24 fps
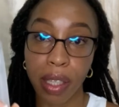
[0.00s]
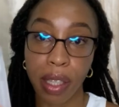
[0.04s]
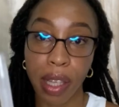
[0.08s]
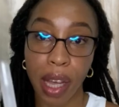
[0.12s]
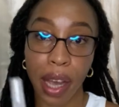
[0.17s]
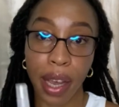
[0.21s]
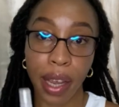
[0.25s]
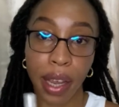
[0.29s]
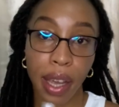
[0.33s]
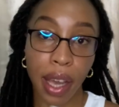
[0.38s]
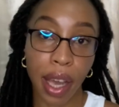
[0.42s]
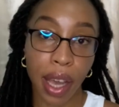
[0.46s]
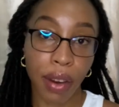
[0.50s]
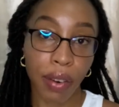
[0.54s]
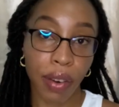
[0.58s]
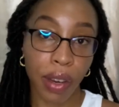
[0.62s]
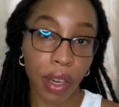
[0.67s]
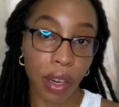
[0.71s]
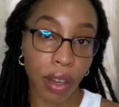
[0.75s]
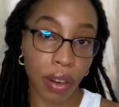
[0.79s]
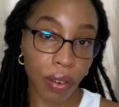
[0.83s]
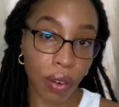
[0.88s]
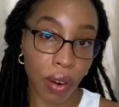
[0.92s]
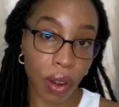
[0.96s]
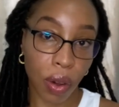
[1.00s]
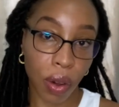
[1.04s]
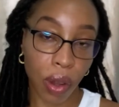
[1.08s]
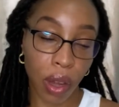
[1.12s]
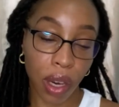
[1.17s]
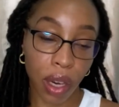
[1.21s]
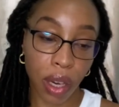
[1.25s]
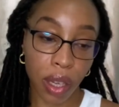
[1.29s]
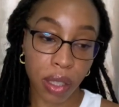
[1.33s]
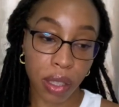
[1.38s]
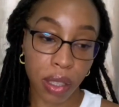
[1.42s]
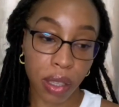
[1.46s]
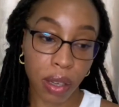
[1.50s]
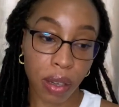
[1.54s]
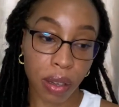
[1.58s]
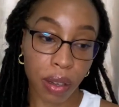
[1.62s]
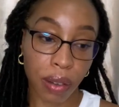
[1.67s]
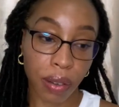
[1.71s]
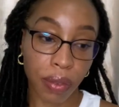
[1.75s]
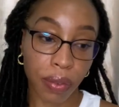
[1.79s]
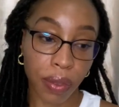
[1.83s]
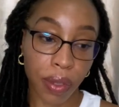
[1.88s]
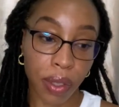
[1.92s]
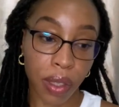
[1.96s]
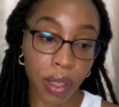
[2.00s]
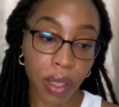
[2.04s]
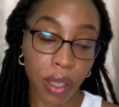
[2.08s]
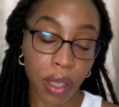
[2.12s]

I carried around a lot of